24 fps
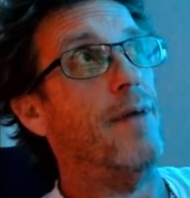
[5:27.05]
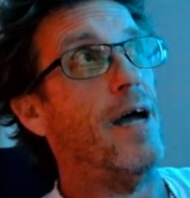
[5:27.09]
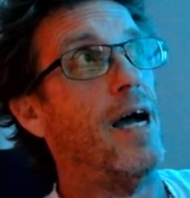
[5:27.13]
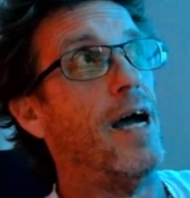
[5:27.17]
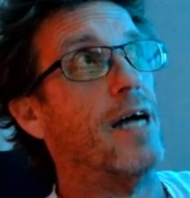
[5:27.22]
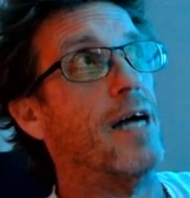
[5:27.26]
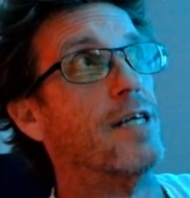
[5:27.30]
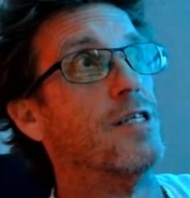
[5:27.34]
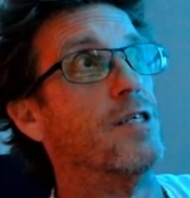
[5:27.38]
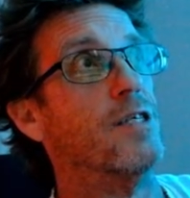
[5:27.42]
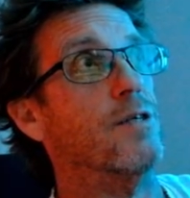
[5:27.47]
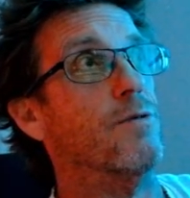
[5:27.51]

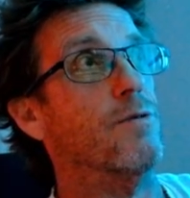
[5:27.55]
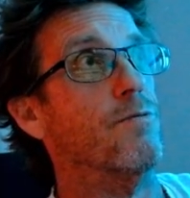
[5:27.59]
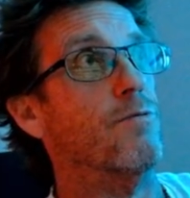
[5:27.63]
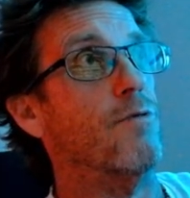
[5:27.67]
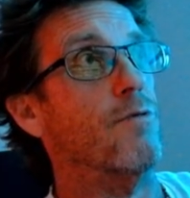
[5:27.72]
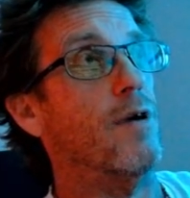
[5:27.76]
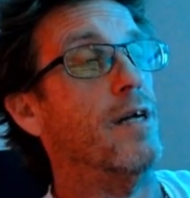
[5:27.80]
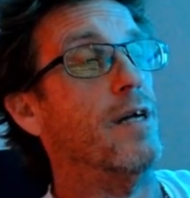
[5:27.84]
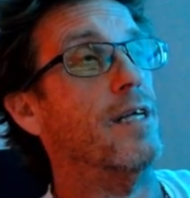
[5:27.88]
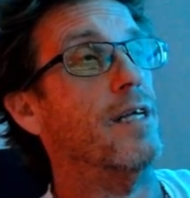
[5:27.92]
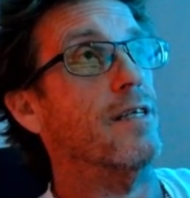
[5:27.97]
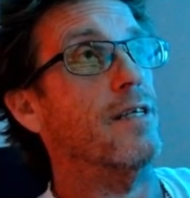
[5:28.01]
actually
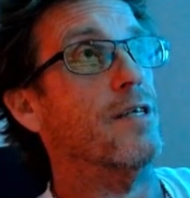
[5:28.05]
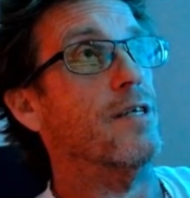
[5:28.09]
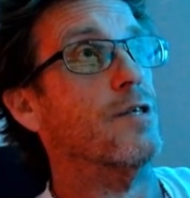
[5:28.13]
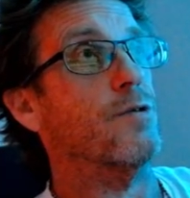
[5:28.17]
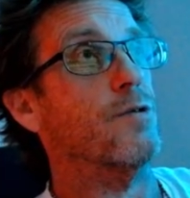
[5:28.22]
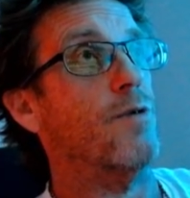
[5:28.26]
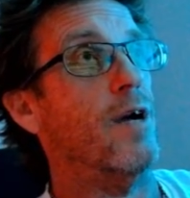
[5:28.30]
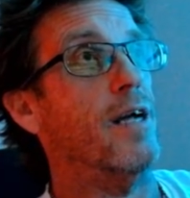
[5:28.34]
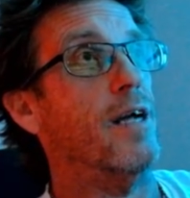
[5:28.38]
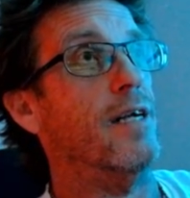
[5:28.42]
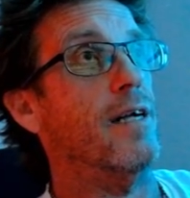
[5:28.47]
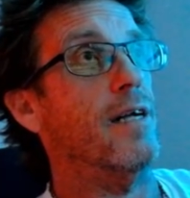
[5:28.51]
running this
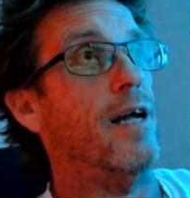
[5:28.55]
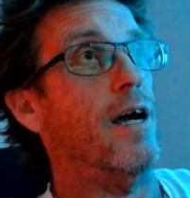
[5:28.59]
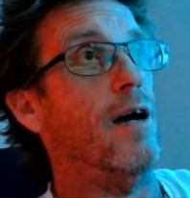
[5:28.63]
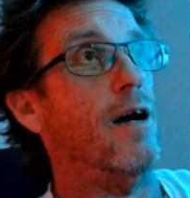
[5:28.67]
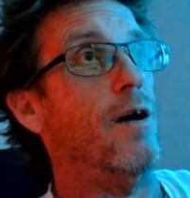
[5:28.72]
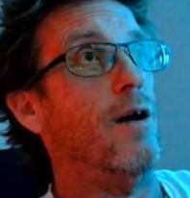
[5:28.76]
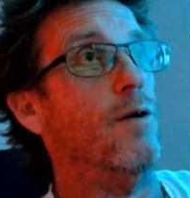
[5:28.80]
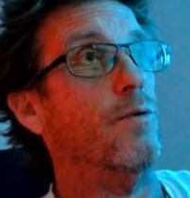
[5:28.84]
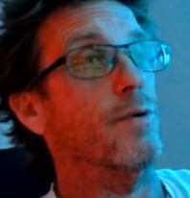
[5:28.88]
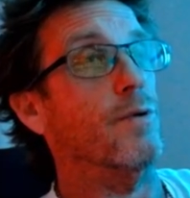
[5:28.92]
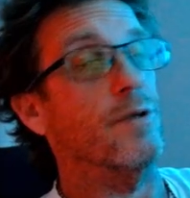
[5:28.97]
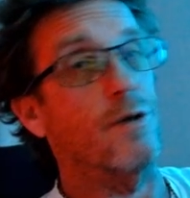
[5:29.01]
right
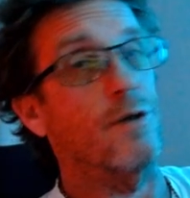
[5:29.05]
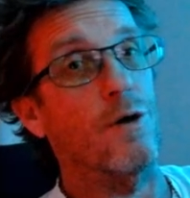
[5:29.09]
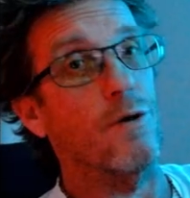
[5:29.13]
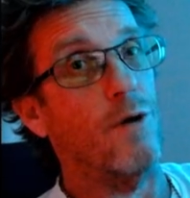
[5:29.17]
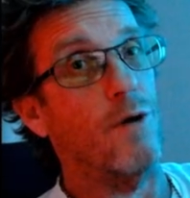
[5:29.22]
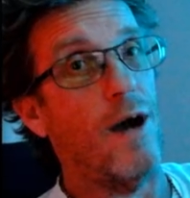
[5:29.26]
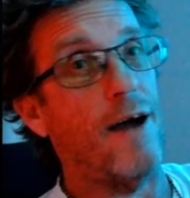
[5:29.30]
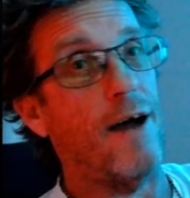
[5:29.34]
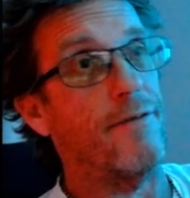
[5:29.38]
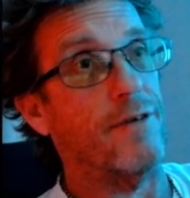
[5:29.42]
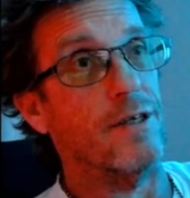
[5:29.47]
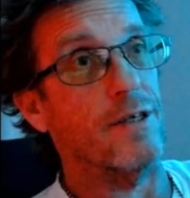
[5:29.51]
now with no
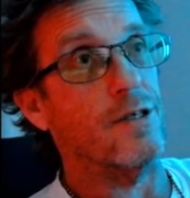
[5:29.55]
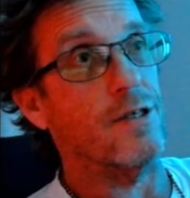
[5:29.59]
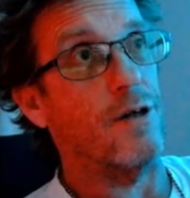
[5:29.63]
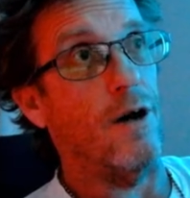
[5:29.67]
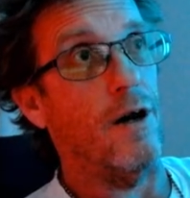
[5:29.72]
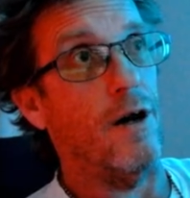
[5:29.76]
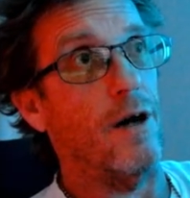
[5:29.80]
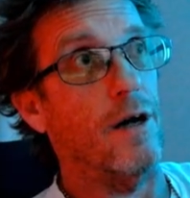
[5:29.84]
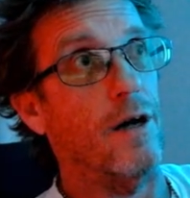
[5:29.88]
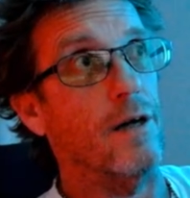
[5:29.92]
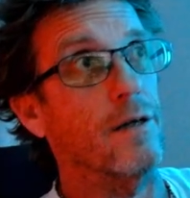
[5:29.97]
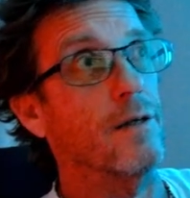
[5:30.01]
graphics
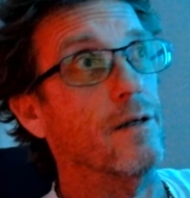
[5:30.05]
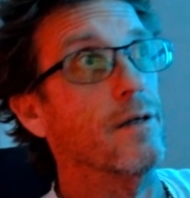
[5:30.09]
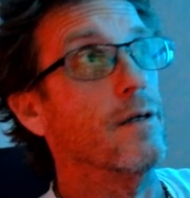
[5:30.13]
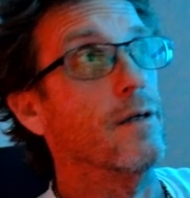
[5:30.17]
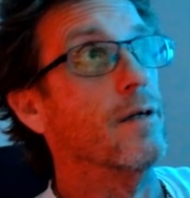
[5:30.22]
card,